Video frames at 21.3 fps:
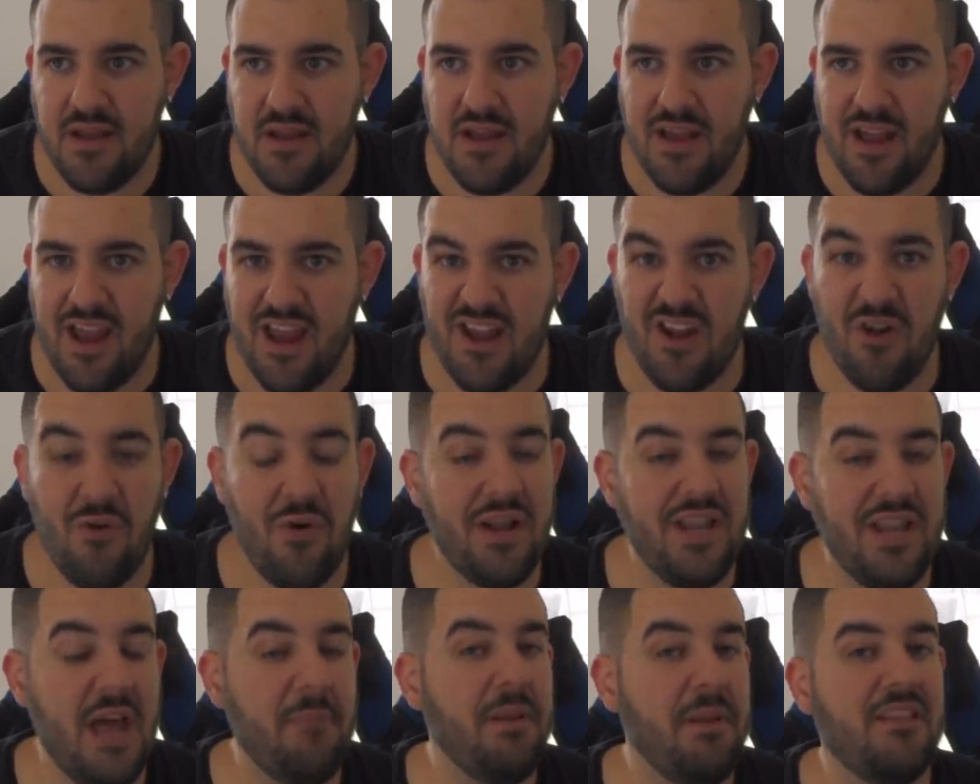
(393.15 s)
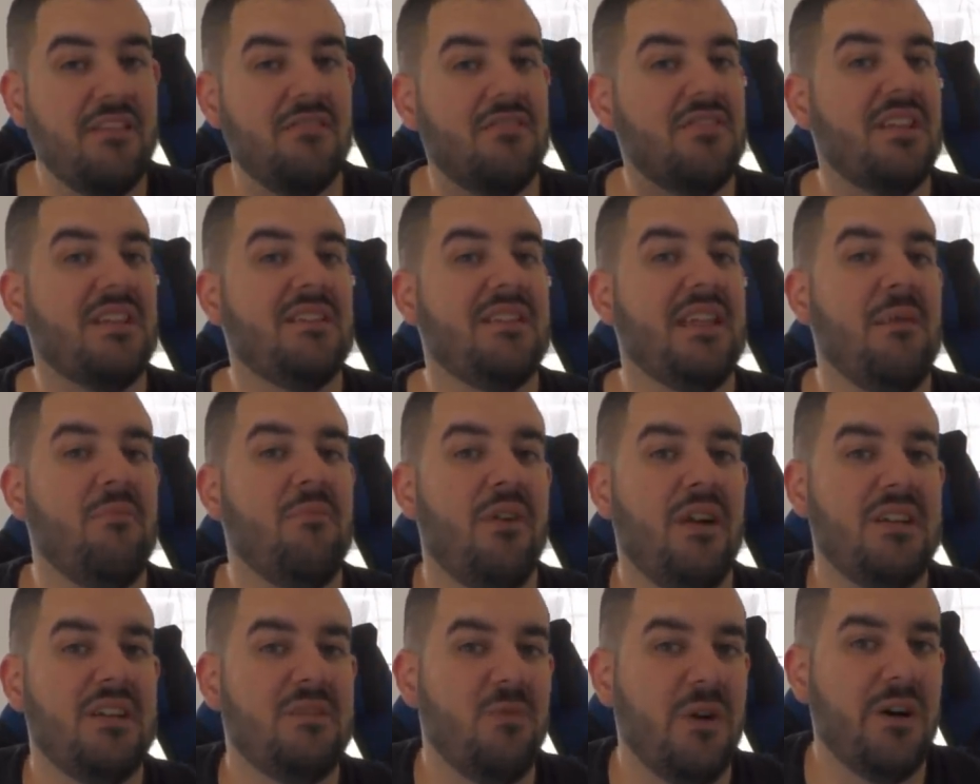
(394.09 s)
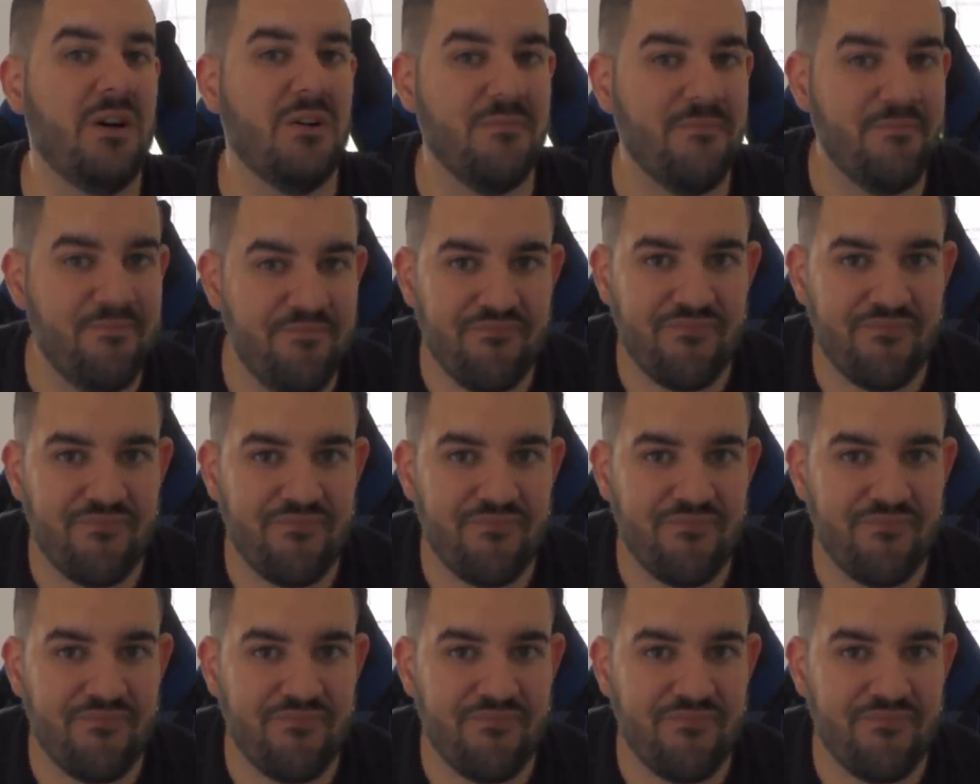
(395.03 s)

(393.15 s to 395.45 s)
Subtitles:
And you know what? Nappy thought the same way as well.